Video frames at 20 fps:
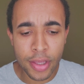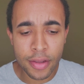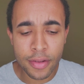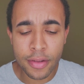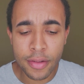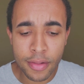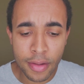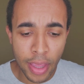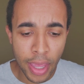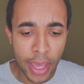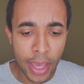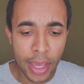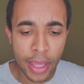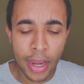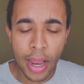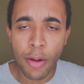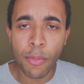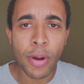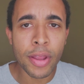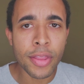this,
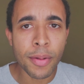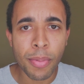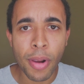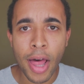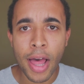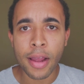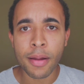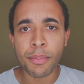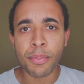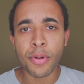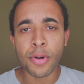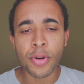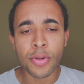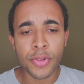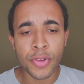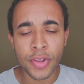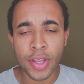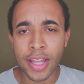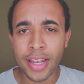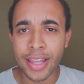and I read the blog
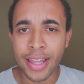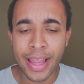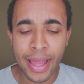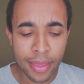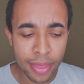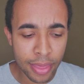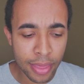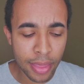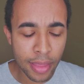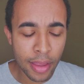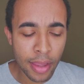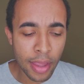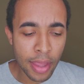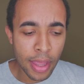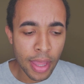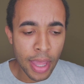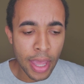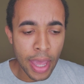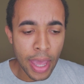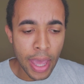post in length,
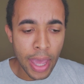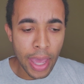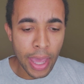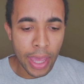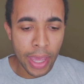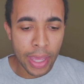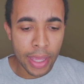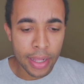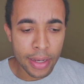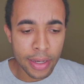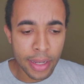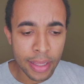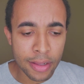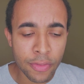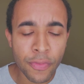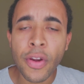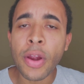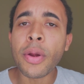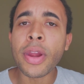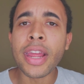and
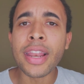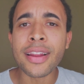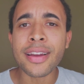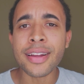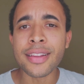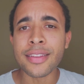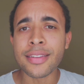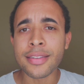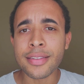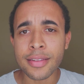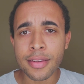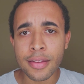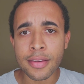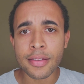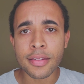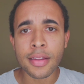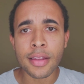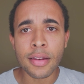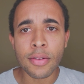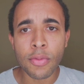it's very
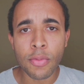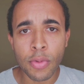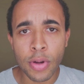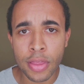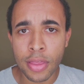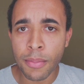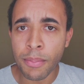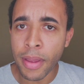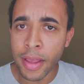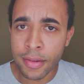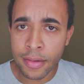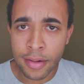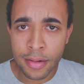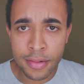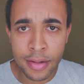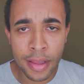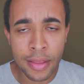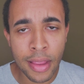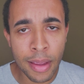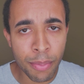inconsistent with the
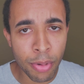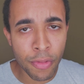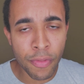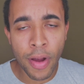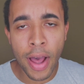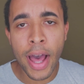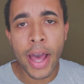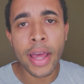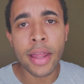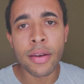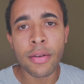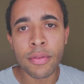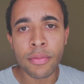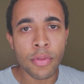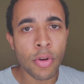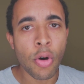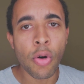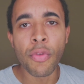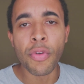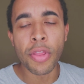message that they provide
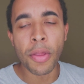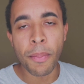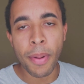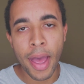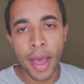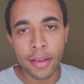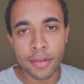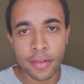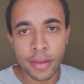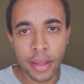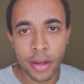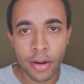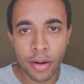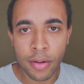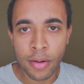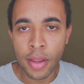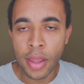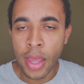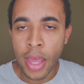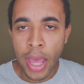over the past
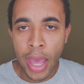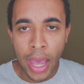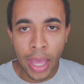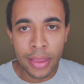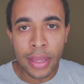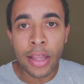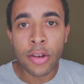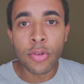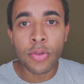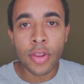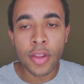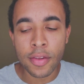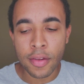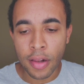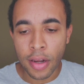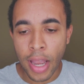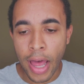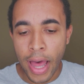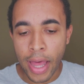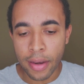year. And they do this
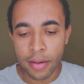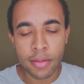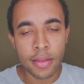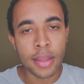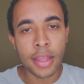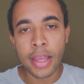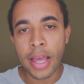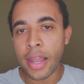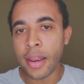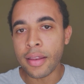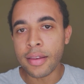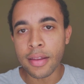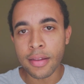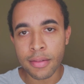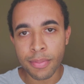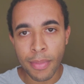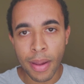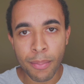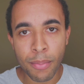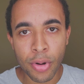a lot. They kind of
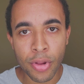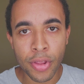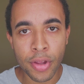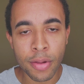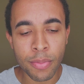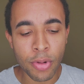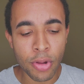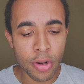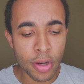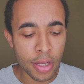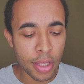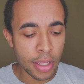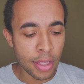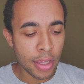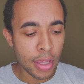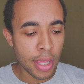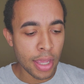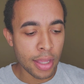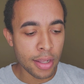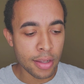dismember the
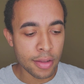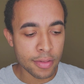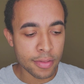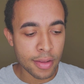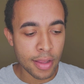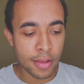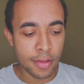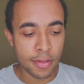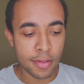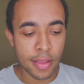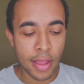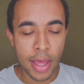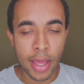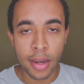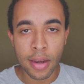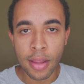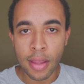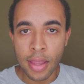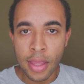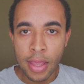community in the sense
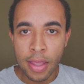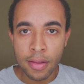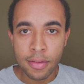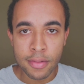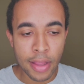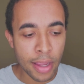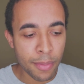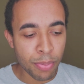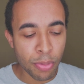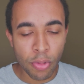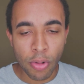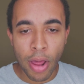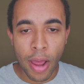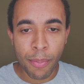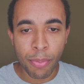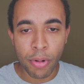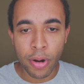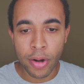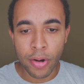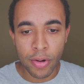that stake pool
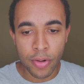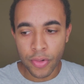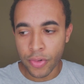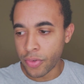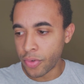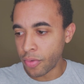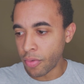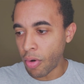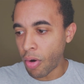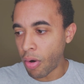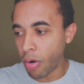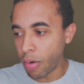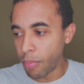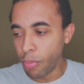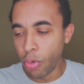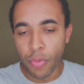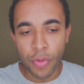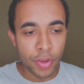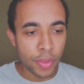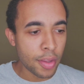operators are
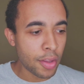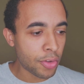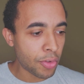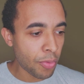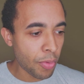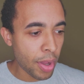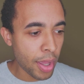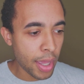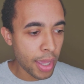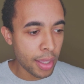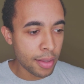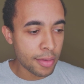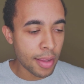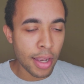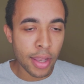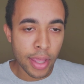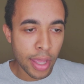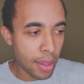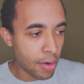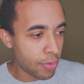moving this way,
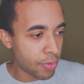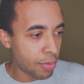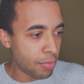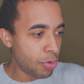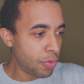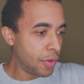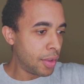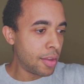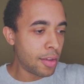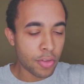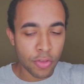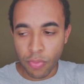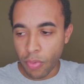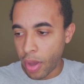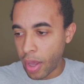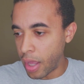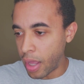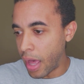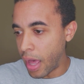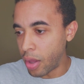delegators are moving this
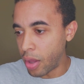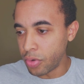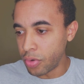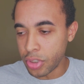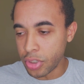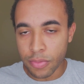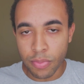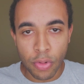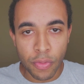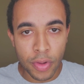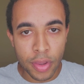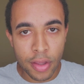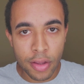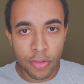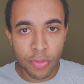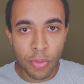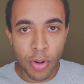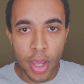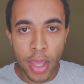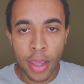way, IOG is moving
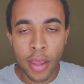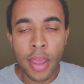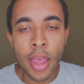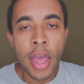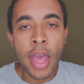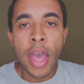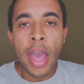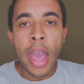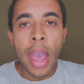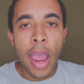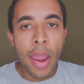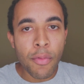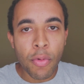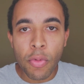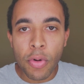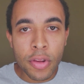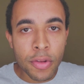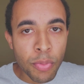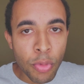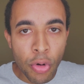this way.
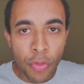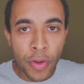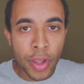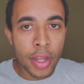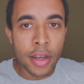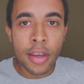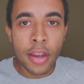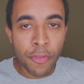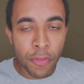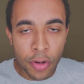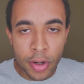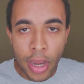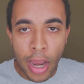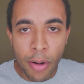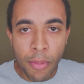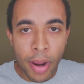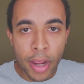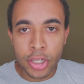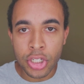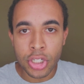Everyone's moving in different
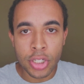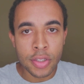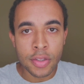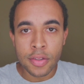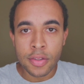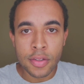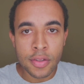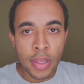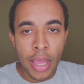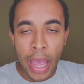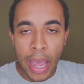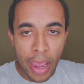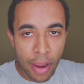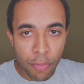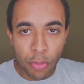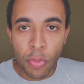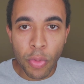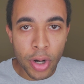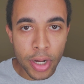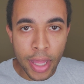directions.
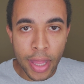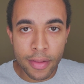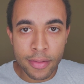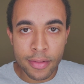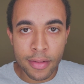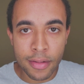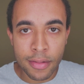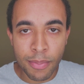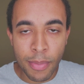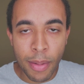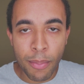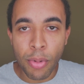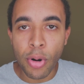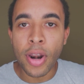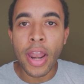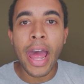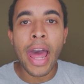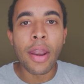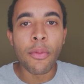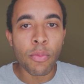Everyone gets
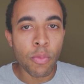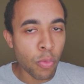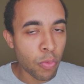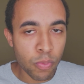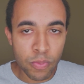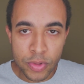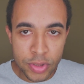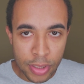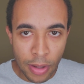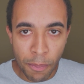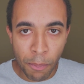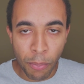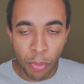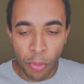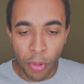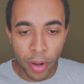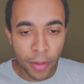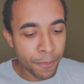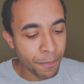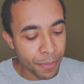dismembered at some
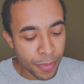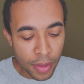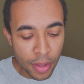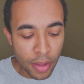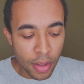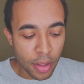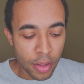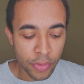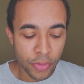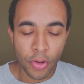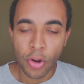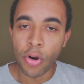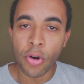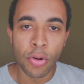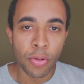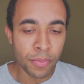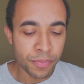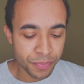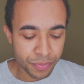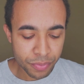point.
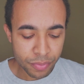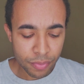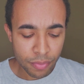So